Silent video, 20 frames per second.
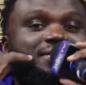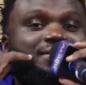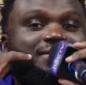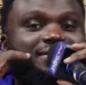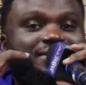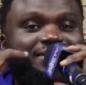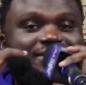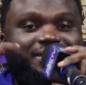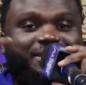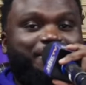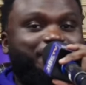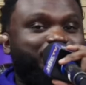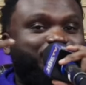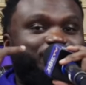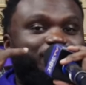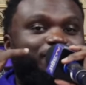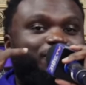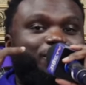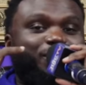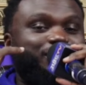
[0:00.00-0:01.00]
Send me to
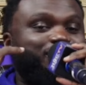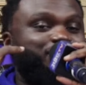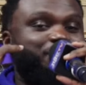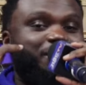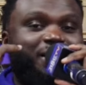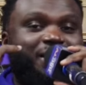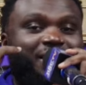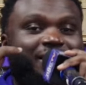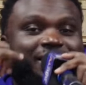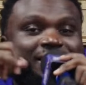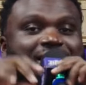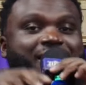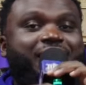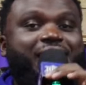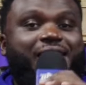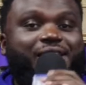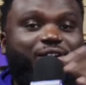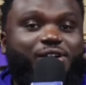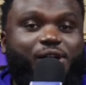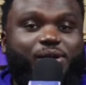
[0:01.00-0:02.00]
the voicemail.
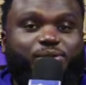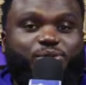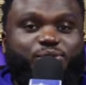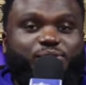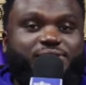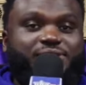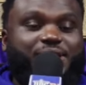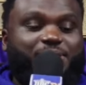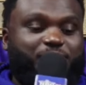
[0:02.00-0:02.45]
I called three times.